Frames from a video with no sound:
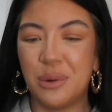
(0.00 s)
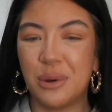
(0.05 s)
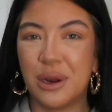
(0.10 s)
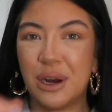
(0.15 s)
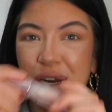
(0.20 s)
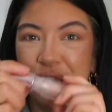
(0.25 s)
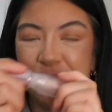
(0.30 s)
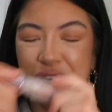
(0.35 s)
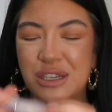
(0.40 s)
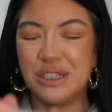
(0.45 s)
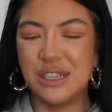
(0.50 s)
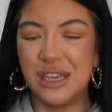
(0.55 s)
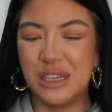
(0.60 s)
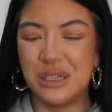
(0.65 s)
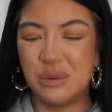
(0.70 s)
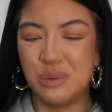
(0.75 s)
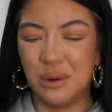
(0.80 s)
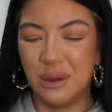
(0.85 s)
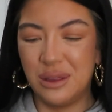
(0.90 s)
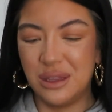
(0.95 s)
we're going to use
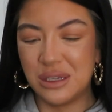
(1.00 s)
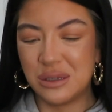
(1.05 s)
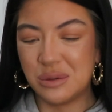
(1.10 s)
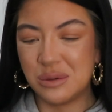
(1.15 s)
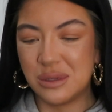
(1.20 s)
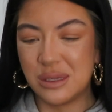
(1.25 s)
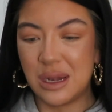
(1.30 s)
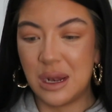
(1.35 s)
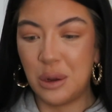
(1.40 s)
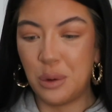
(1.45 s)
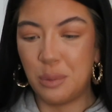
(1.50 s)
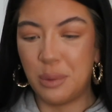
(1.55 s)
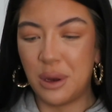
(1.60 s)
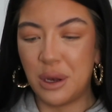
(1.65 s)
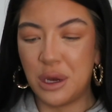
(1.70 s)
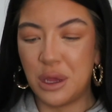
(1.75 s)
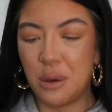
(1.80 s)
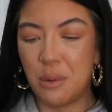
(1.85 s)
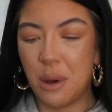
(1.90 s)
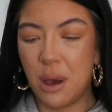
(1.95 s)
this one. This one's a little bit
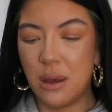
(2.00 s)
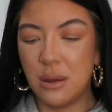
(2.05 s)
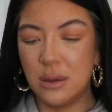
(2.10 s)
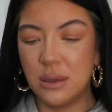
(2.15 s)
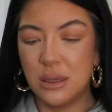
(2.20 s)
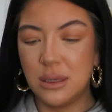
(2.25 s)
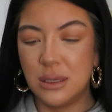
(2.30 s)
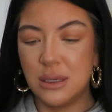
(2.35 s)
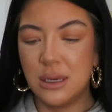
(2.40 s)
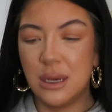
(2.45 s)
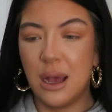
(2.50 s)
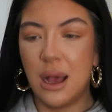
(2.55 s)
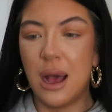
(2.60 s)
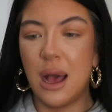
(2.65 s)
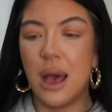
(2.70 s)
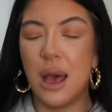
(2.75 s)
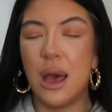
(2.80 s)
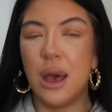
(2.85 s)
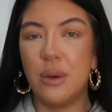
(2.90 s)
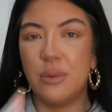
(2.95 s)
newer.
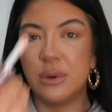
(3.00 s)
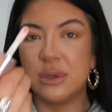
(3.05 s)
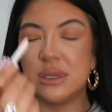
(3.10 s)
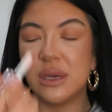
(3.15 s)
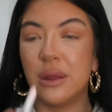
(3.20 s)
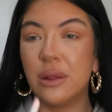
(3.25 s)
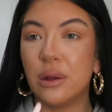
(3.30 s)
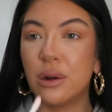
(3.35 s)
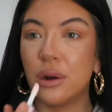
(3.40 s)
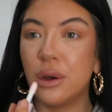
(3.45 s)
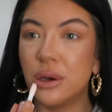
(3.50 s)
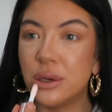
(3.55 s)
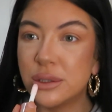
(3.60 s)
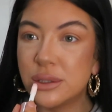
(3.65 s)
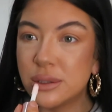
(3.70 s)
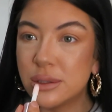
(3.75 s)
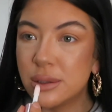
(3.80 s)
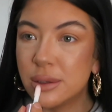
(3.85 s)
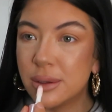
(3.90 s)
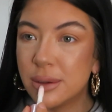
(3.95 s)
Take the
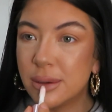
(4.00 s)
gloss